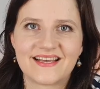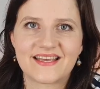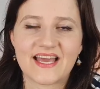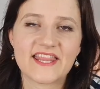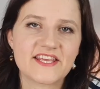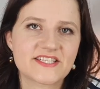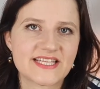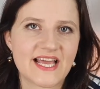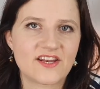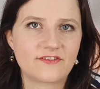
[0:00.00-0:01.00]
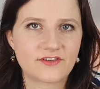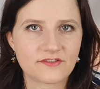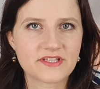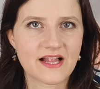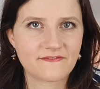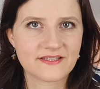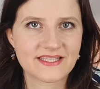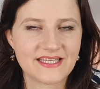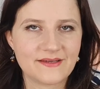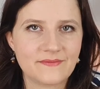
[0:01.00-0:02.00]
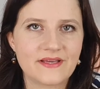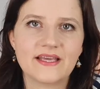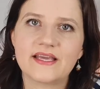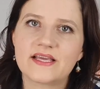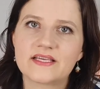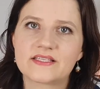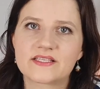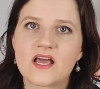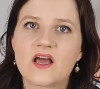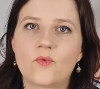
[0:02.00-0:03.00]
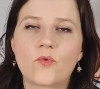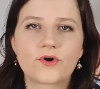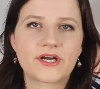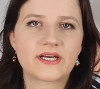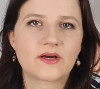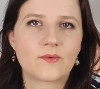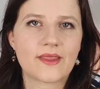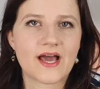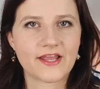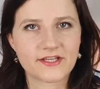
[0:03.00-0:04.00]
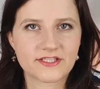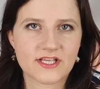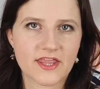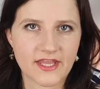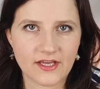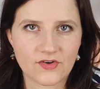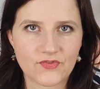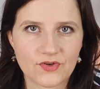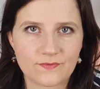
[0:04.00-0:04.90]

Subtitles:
Another sign of low self-esteem is worrying what others think of you.